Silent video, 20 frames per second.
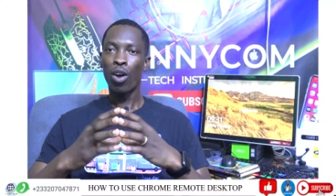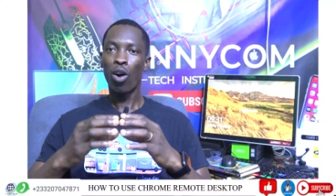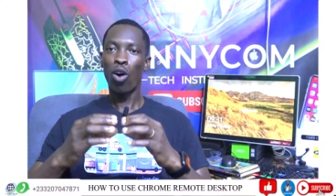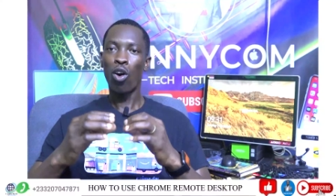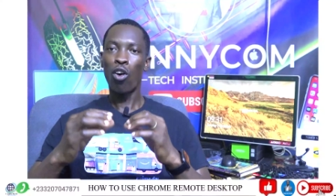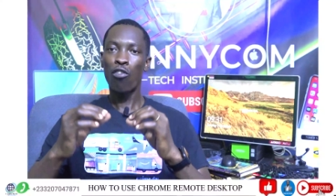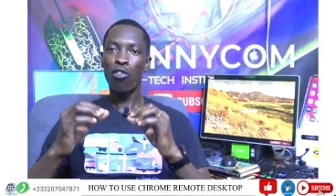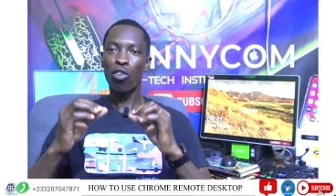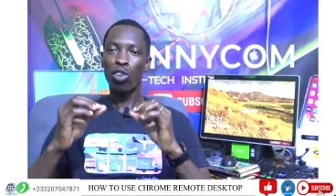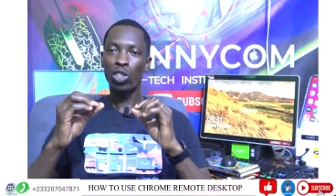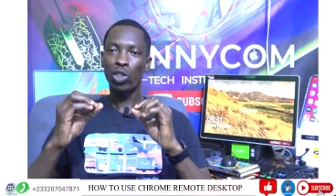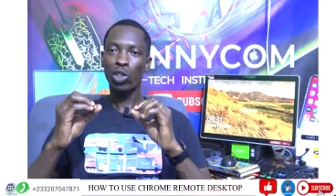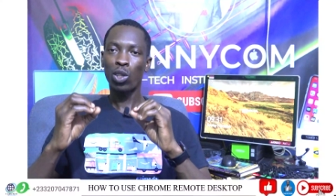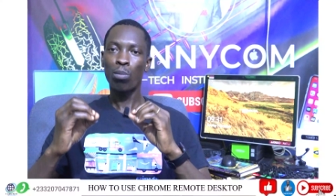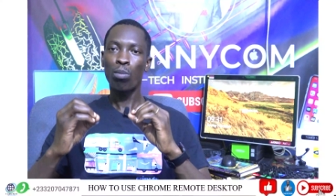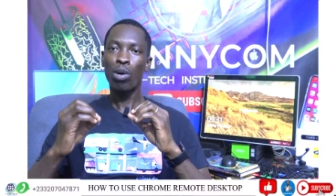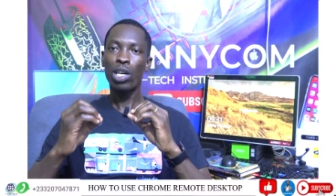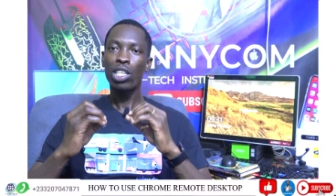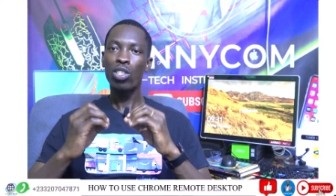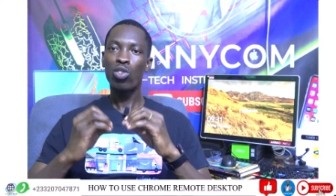or for
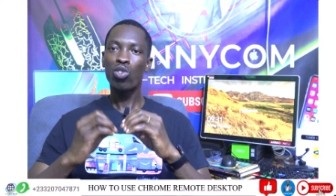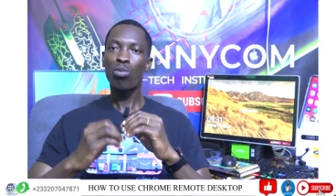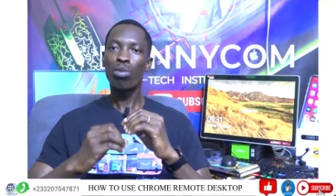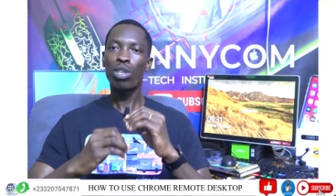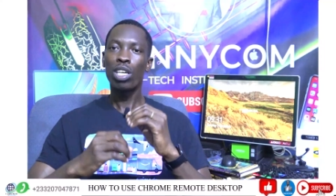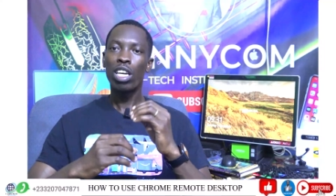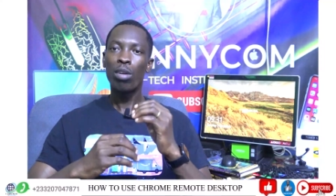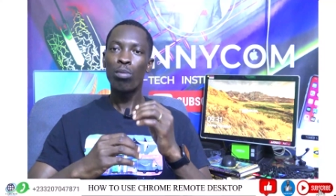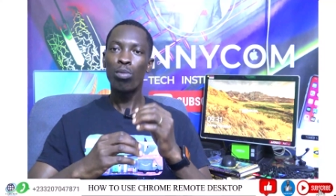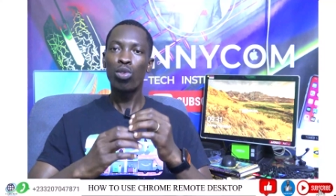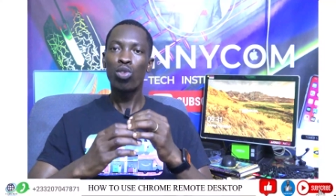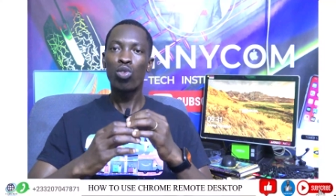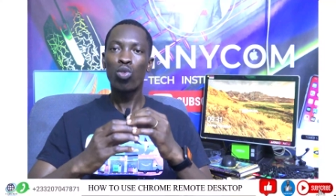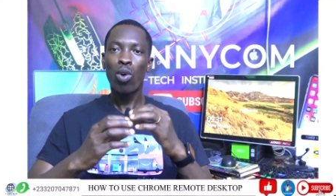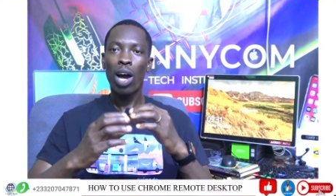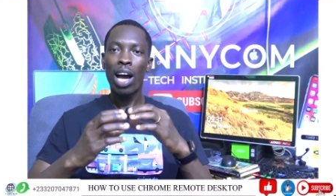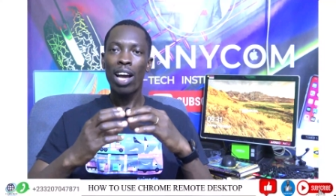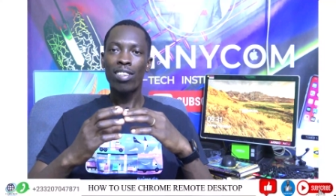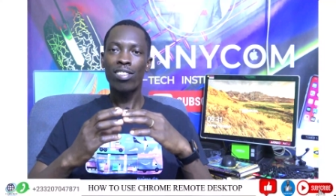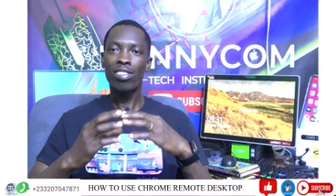somebody to be able
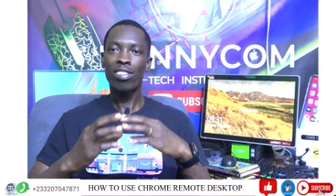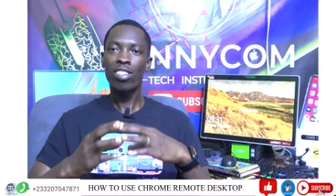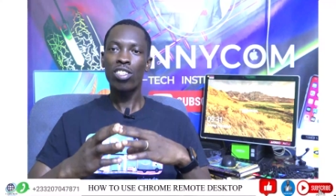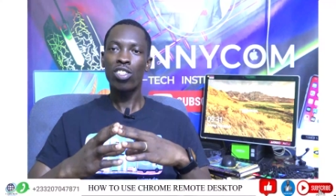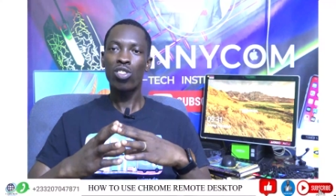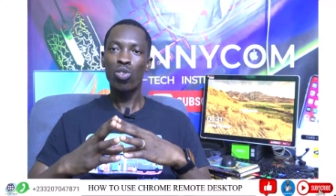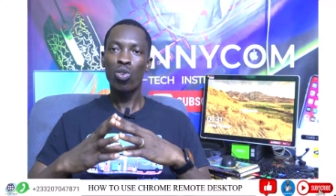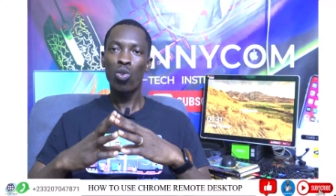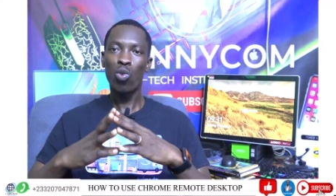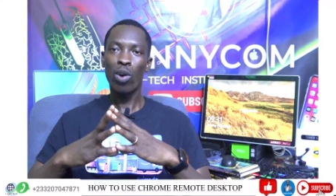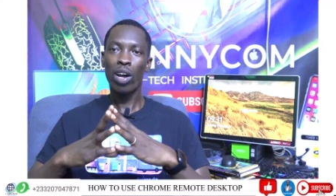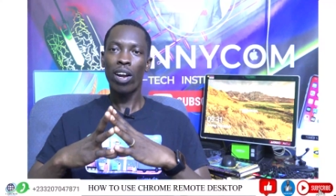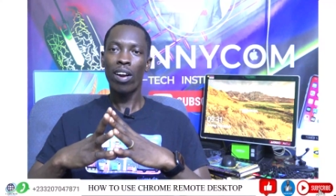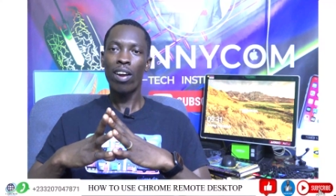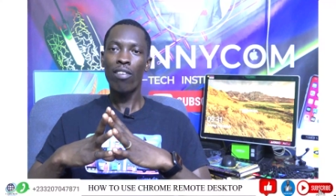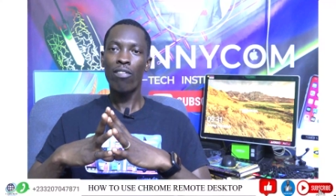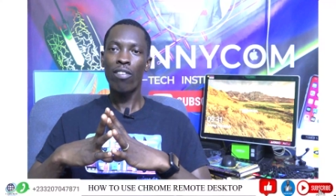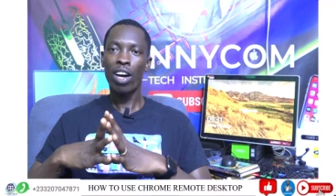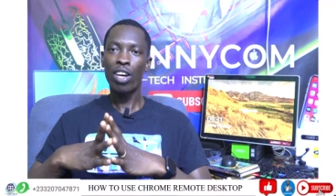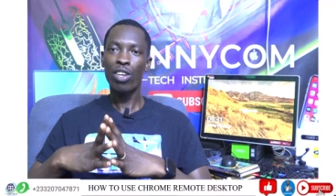to assist you
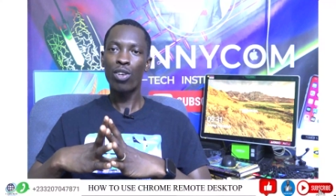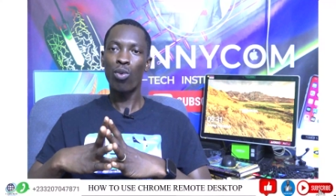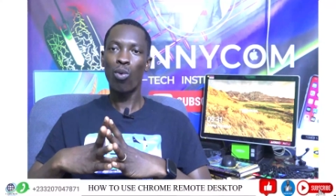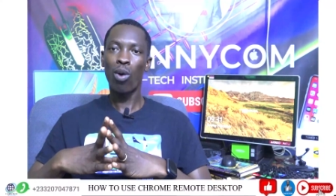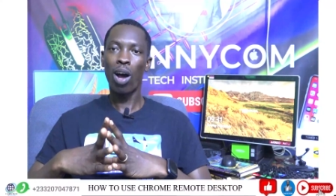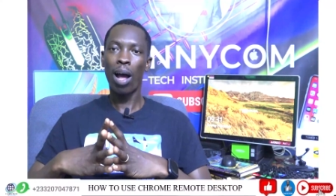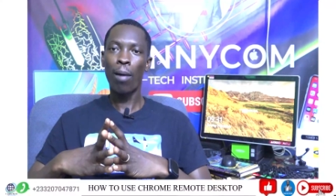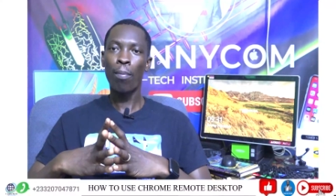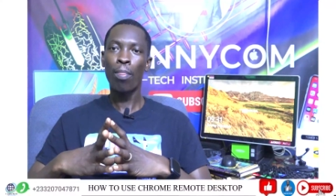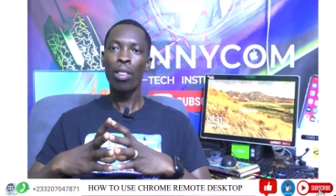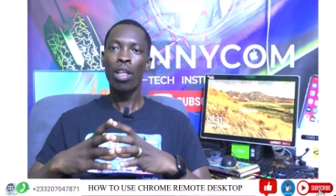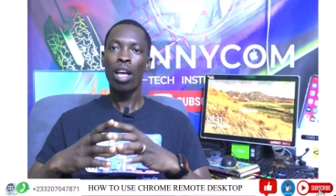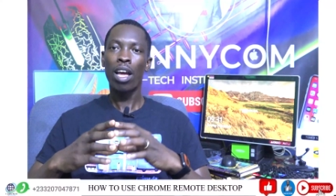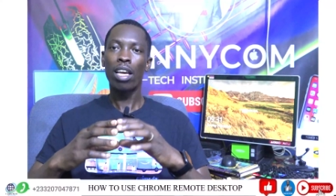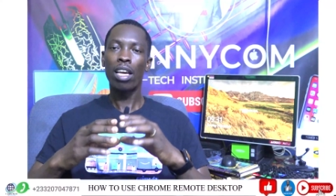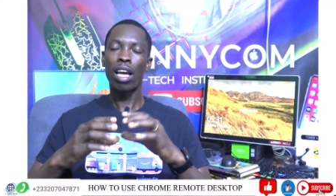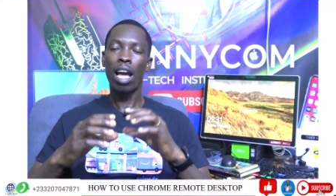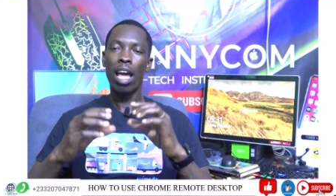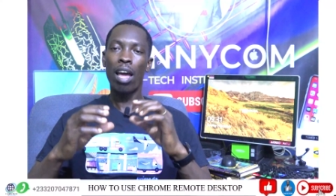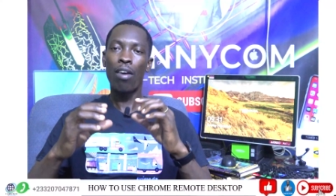wherever you are
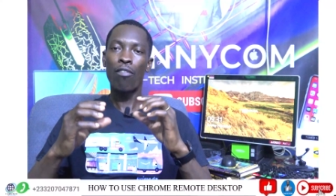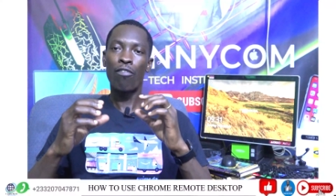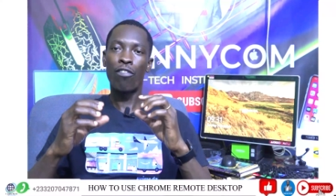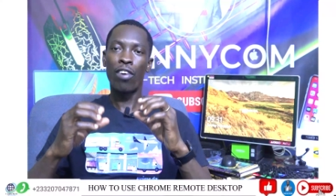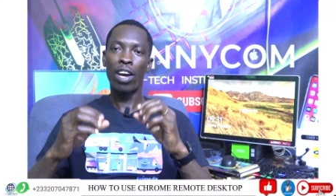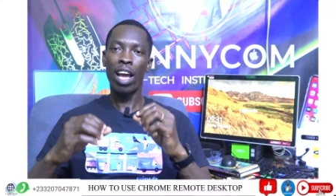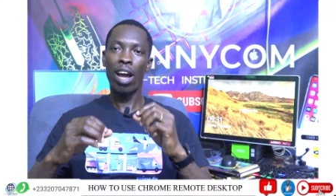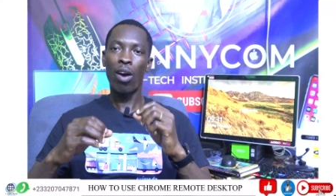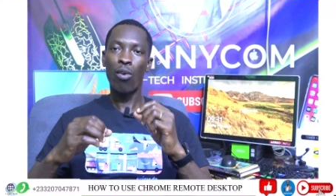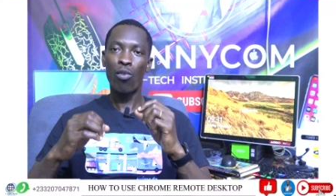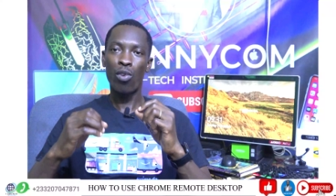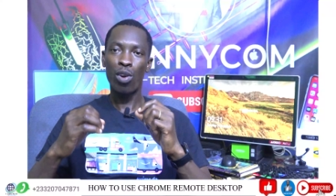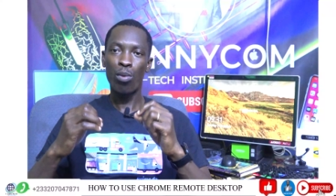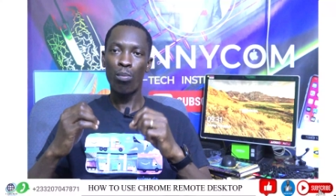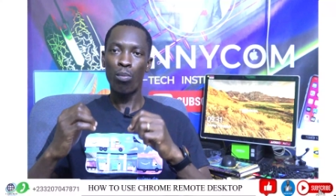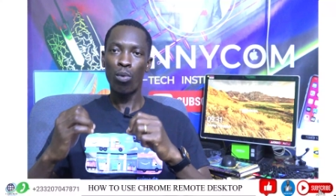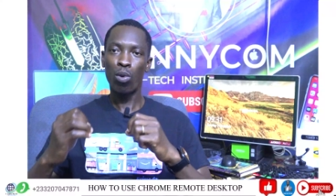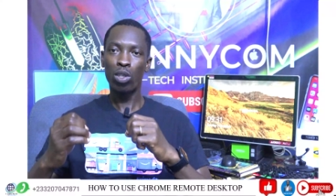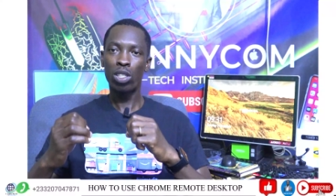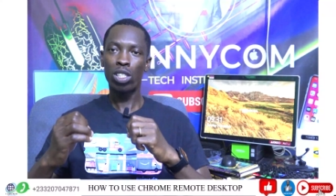via
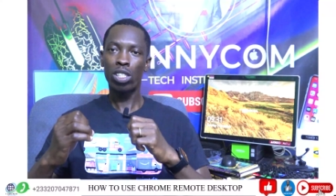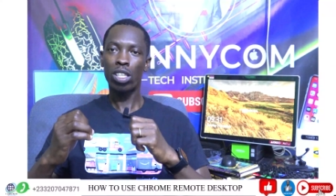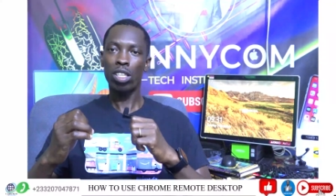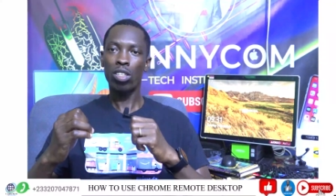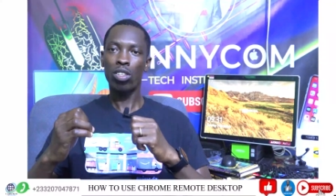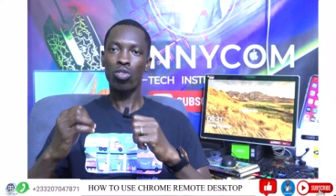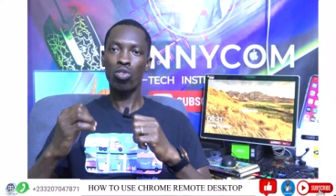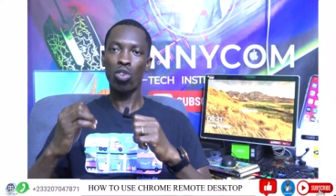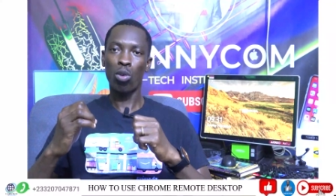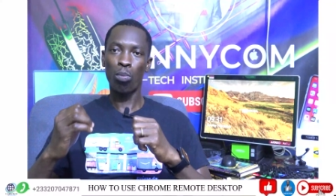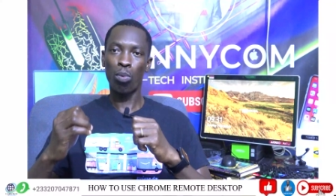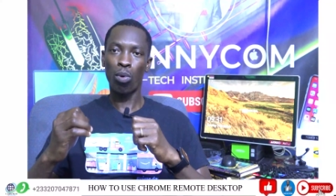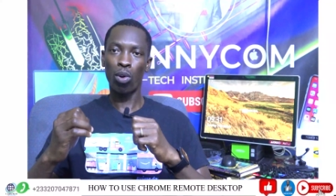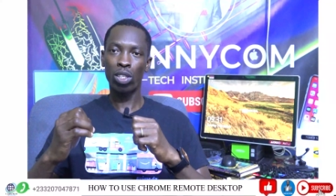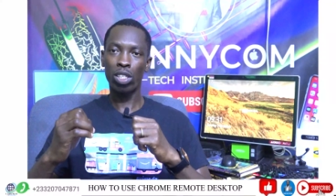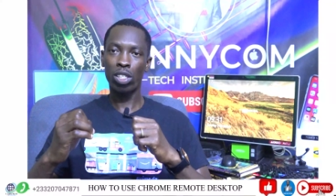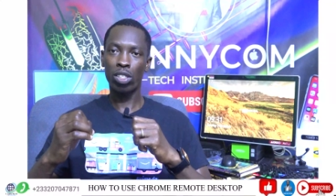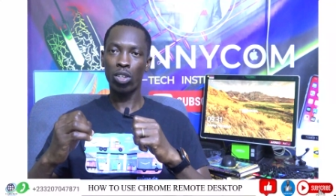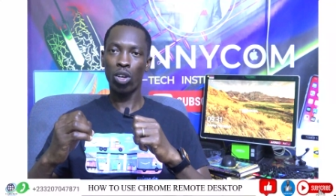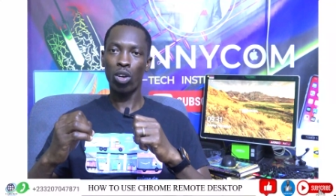remote
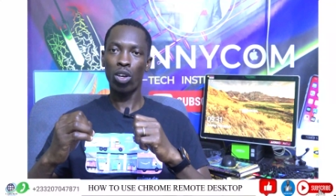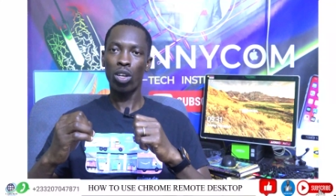support.